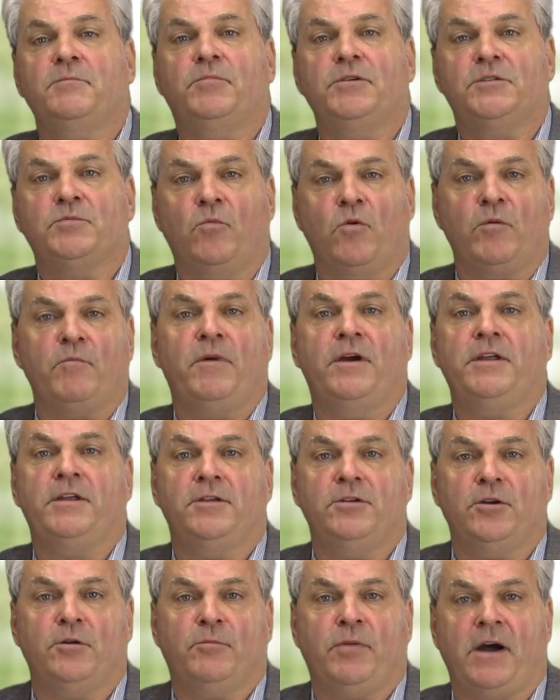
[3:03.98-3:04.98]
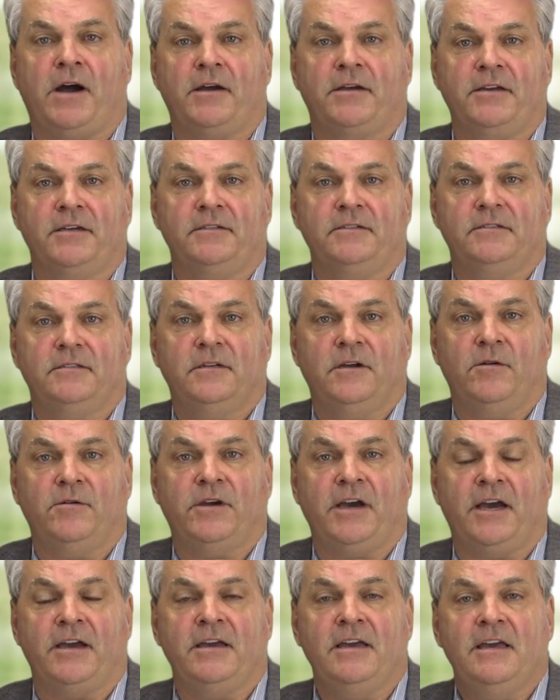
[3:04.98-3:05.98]
puts more money in your pocket,
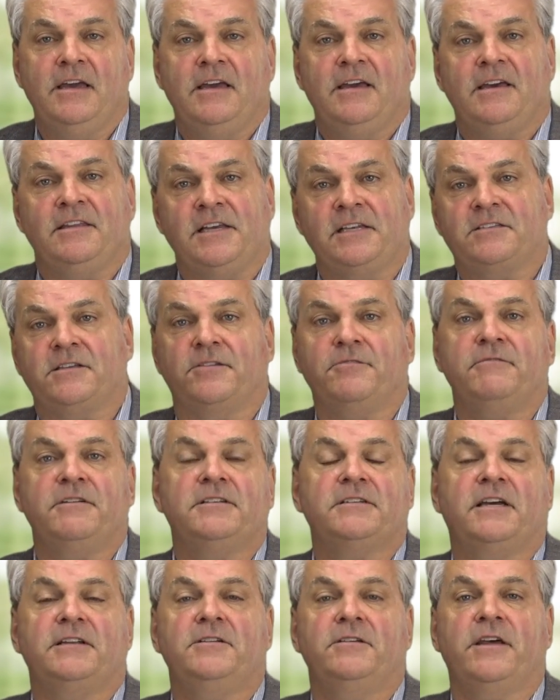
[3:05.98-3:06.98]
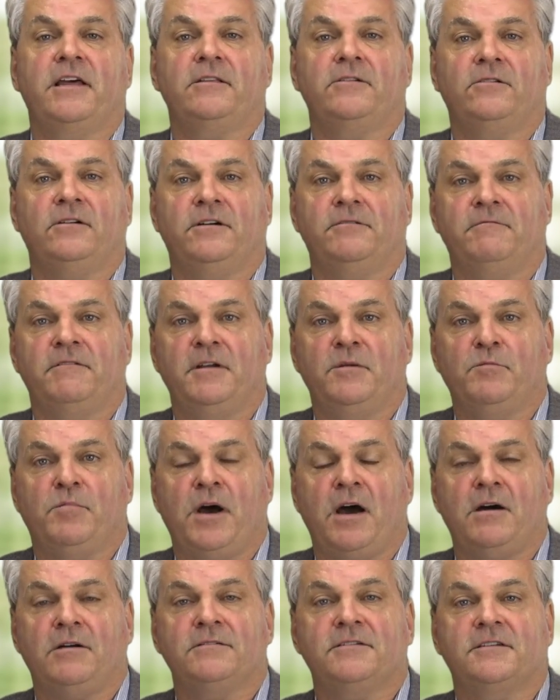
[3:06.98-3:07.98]
okay? And that's the other reason I do that little unwritten
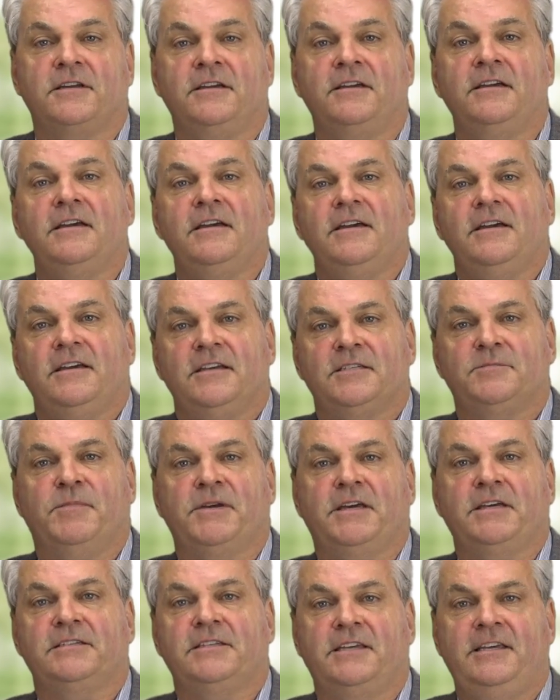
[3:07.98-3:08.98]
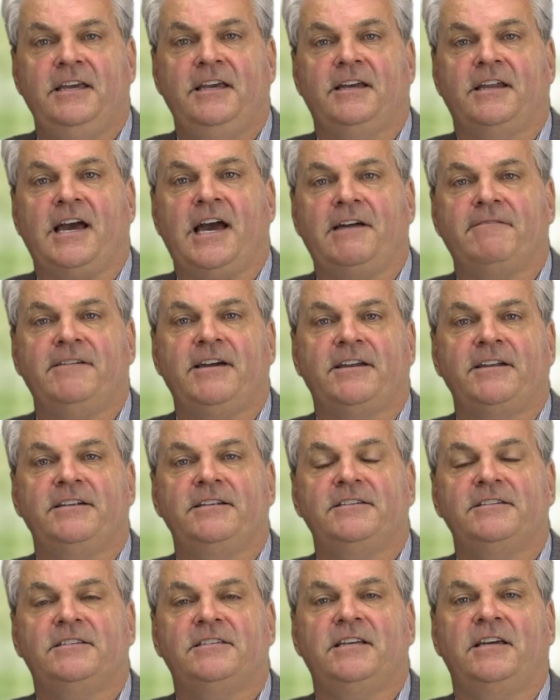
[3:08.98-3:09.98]
policy is because, again, I've got an
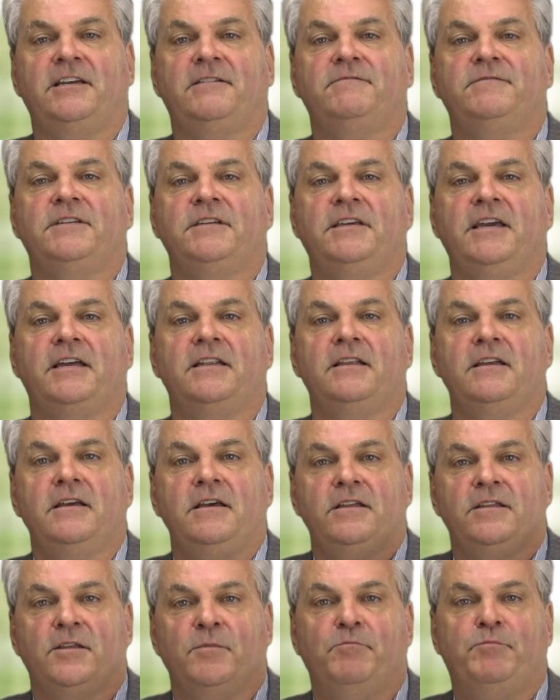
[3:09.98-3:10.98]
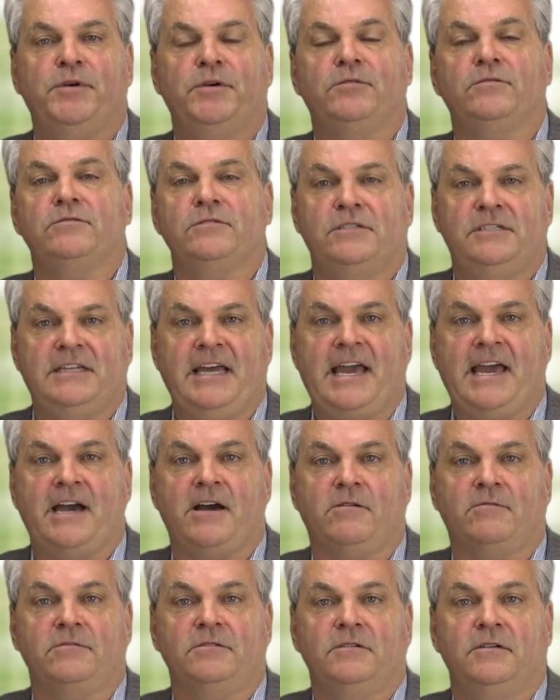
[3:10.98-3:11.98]
incentive to get the bills
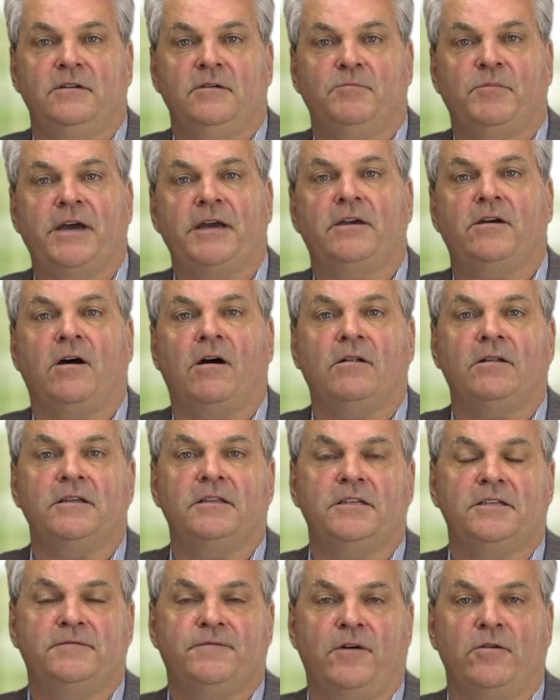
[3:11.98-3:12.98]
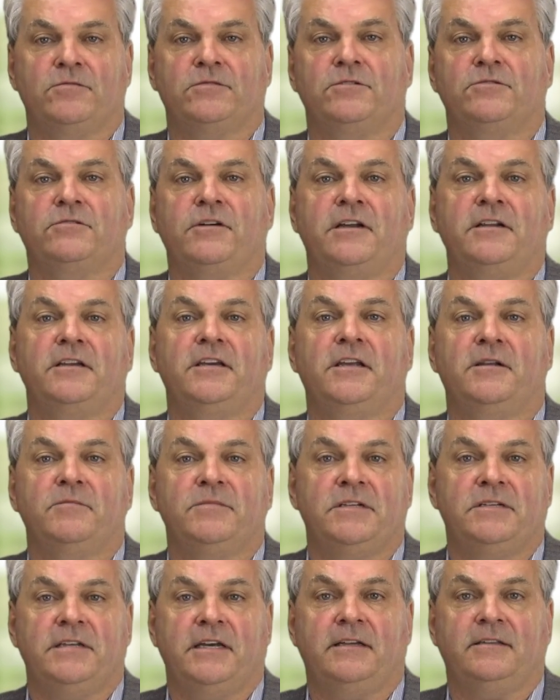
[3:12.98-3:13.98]
down by calling these folks and trying to get them
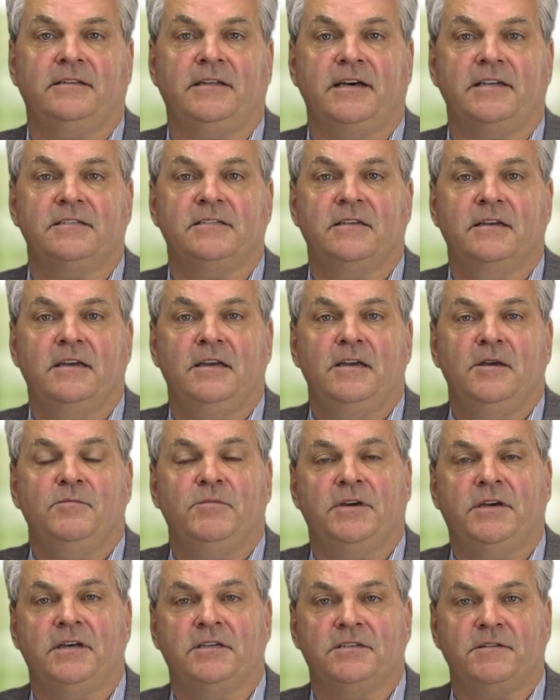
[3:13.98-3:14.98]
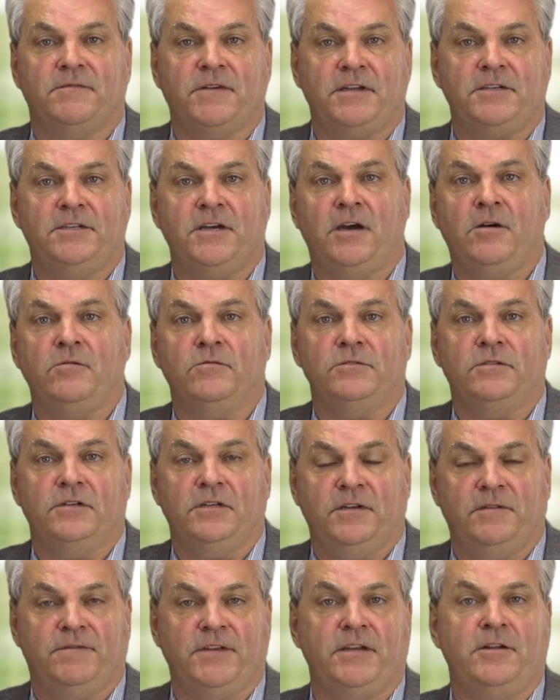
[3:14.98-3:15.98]
to take less. Because if they don't
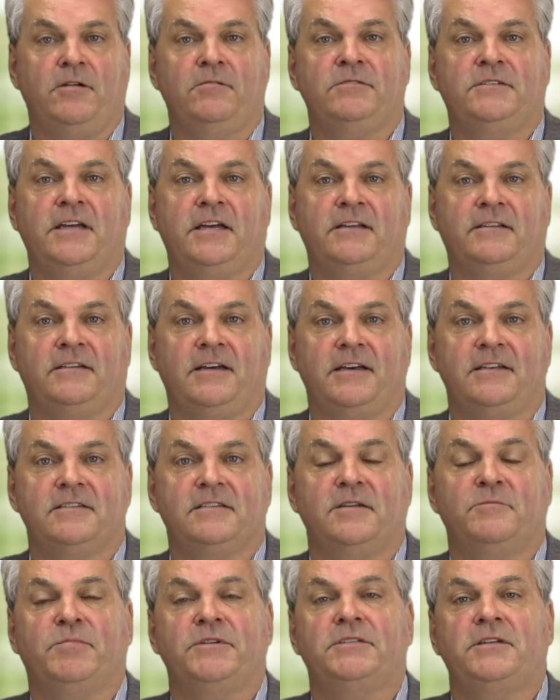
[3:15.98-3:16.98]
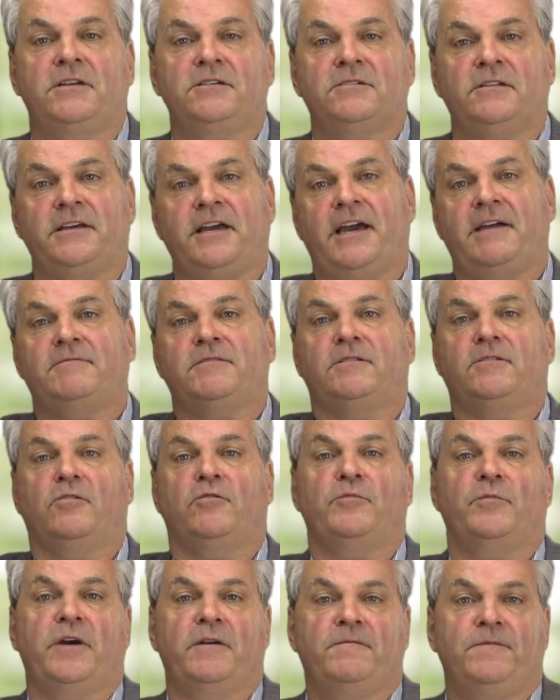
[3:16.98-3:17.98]
take less, then potentially I have to
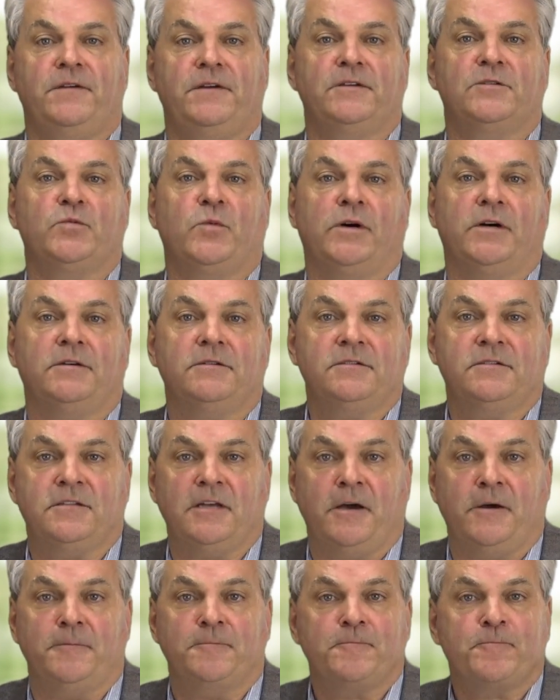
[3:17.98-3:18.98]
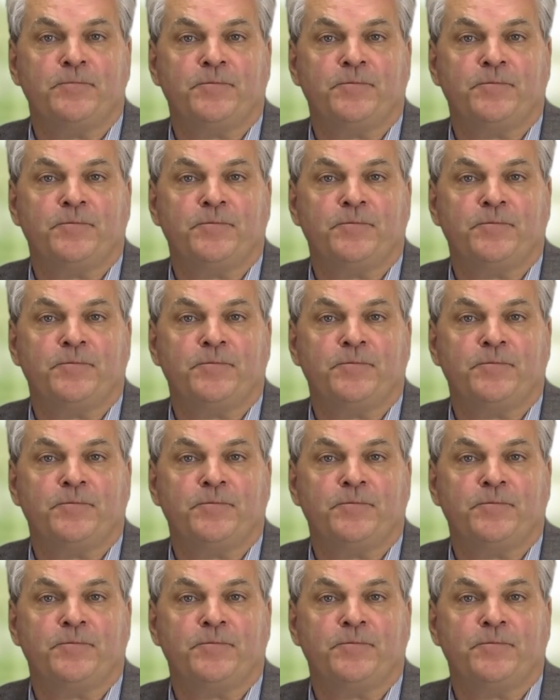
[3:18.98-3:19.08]
lower my fee as well. So